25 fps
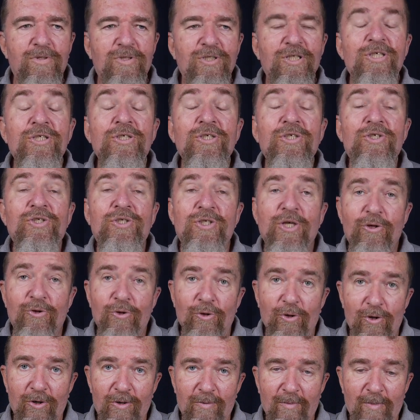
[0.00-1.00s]

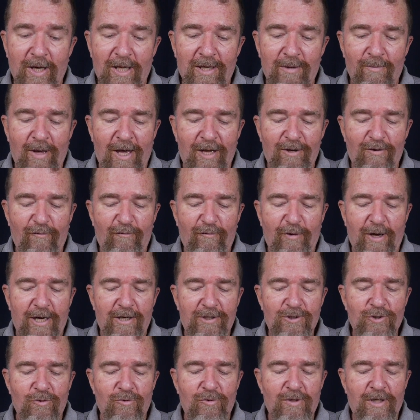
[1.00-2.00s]
considered by the
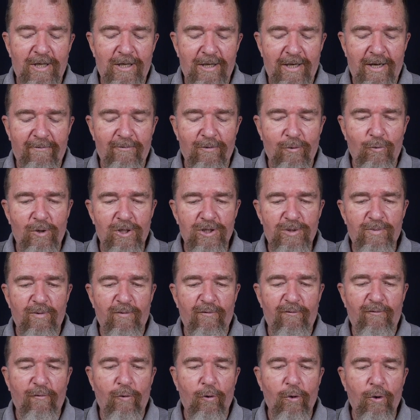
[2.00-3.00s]
manufacturer than it ever was
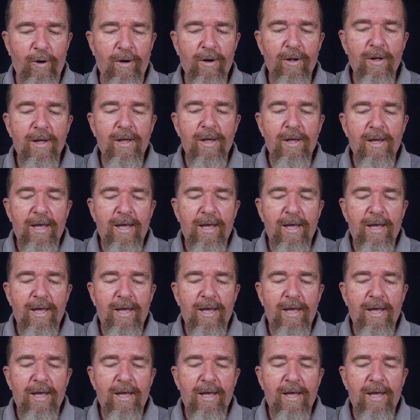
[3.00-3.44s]
before.